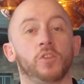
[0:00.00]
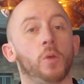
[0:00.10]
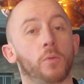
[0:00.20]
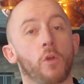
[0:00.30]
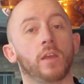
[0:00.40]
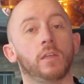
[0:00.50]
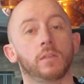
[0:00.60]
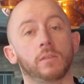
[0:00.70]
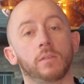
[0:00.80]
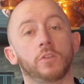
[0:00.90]
Number eight,
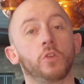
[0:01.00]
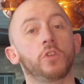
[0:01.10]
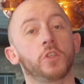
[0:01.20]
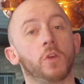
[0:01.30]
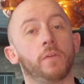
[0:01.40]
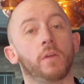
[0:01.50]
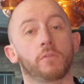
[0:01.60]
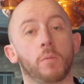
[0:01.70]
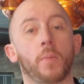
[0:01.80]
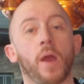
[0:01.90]
should you suffer
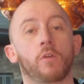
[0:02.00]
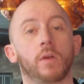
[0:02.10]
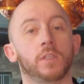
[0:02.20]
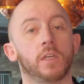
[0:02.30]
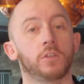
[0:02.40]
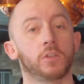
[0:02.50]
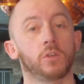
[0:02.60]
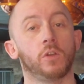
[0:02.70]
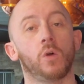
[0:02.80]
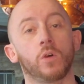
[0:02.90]
from a power outage,
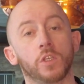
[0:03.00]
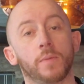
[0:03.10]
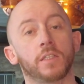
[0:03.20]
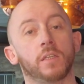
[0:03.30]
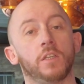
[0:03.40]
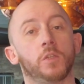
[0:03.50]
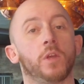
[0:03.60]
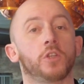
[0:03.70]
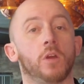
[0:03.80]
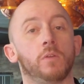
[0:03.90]
you'll automatically
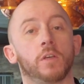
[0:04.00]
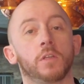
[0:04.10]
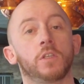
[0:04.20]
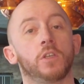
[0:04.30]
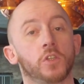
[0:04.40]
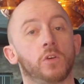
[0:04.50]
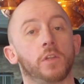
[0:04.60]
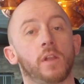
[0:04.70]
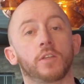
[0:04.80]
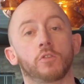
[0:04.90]
switch over to your
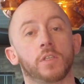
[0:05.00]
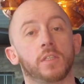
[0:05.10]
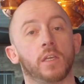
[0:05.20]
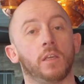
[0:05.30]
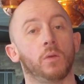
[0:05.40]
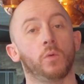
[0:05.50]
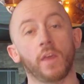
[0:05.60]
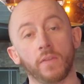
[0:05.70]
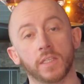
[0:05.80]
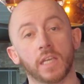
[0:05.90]
stored electricity
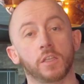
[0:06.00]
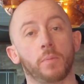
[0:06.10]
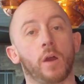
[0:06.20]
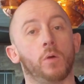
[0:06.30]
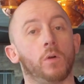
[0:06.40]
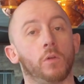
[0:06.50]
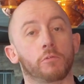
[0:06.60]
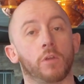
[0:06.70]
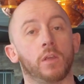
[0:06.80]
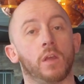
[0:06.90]
within the Tesla Powerwall
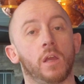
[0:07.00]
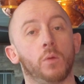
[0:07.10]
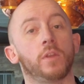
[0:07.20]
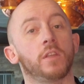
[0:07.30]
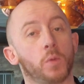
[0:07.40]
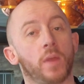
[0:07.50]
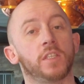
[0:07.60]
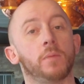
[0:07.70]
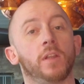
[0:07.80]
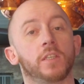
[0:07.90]
three within
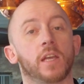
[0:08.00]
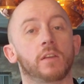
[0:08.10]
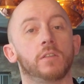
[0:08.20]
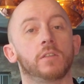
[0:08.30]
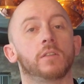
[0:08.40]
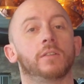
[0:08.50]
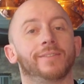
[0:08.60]
twenty milliseconds.